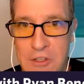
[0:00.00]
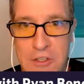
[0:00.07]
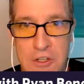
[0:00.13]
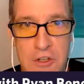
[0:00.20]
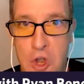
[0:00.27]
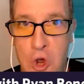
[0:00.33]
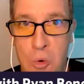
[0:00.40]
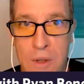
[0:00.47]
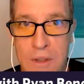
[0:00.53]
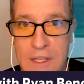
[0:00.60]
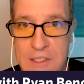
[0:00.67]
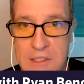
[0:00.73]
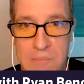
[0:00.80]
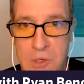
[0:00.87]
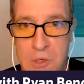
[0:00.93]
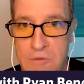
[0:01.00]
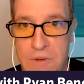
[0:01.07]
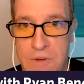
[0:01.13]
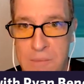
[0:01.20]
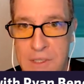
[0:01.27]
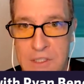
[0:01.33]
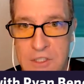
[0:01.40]
And there's no one that's
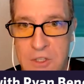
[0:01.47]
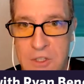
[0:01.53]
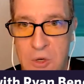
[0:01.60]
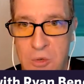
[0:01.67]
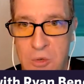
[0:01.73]
immune from it.